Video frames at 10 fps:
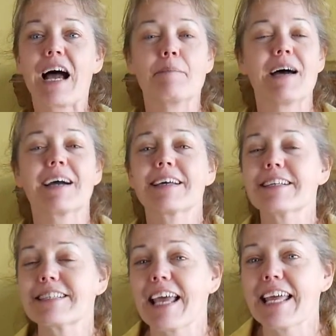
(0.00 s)
I'm not
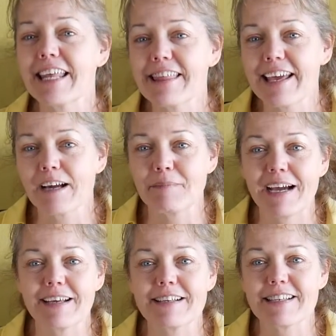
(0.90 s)
going to say anything. I'm
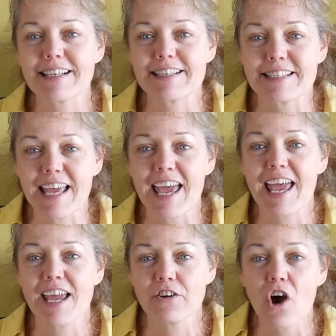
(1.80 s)
not going to say
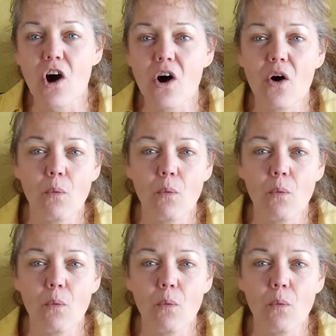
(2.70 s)
stay, no,